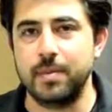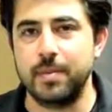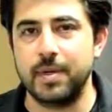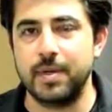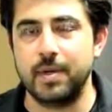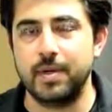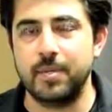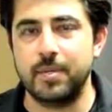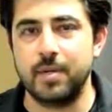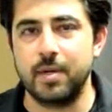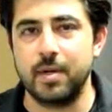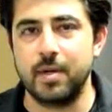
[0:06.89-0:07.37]

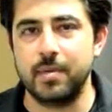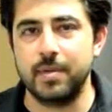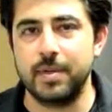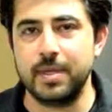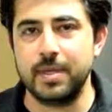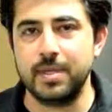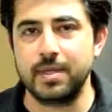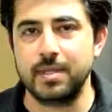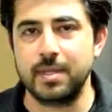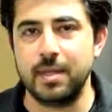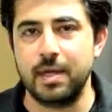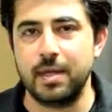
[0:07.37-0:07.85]
but the problem
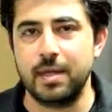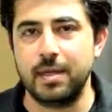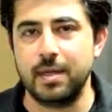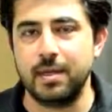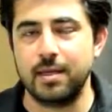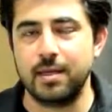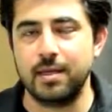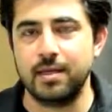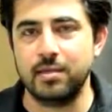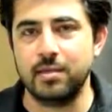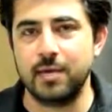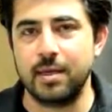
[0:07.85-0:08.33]
is
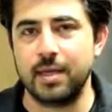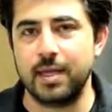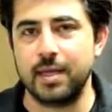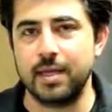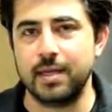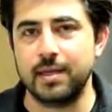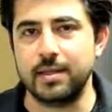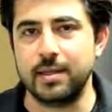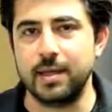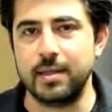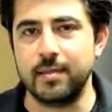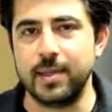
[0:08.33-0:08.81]
that they do it
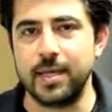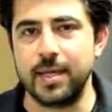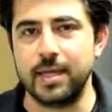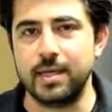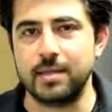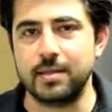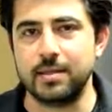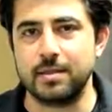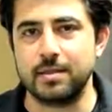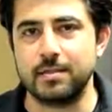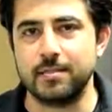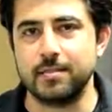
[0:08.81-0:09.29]
like a
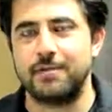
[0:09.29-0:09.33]
dumbass.